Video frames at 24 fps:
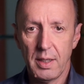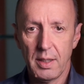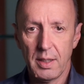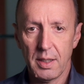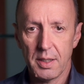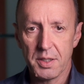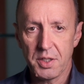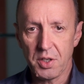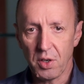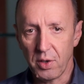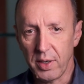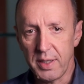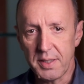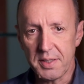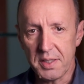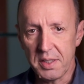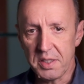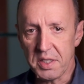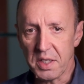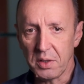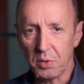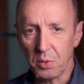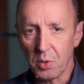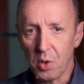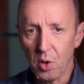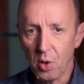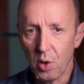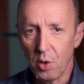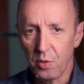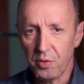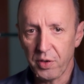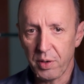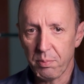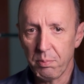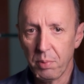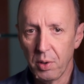So it's easy to go
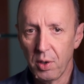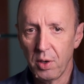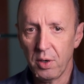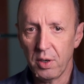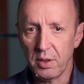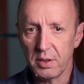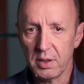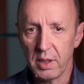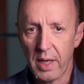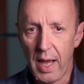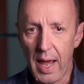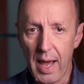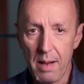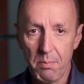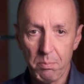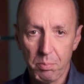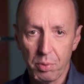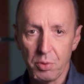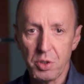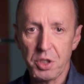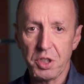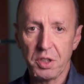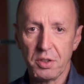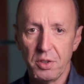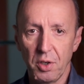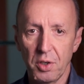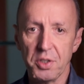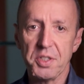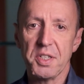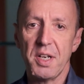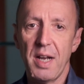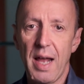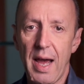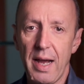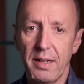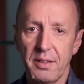overboard and push those
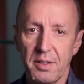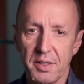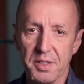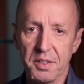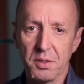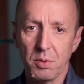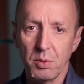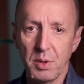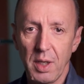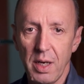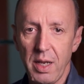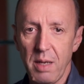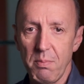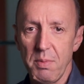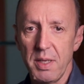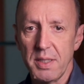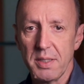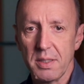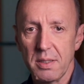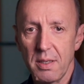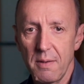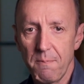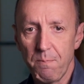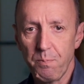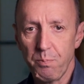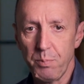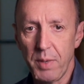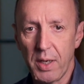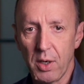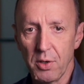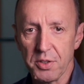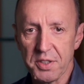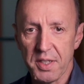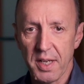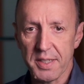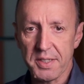sliders to the limits
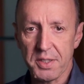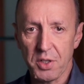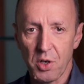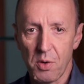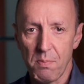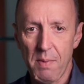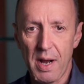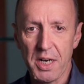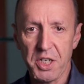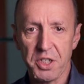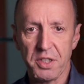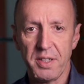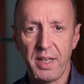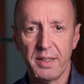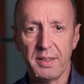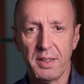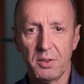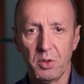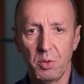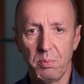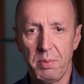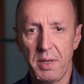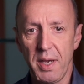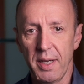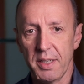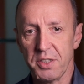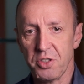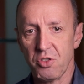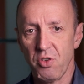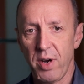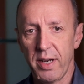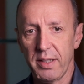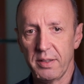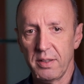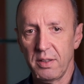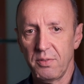because there's so much data to be
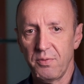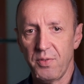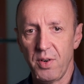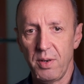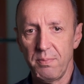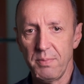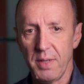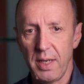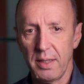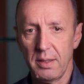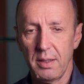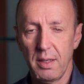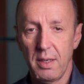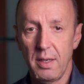extracted from that.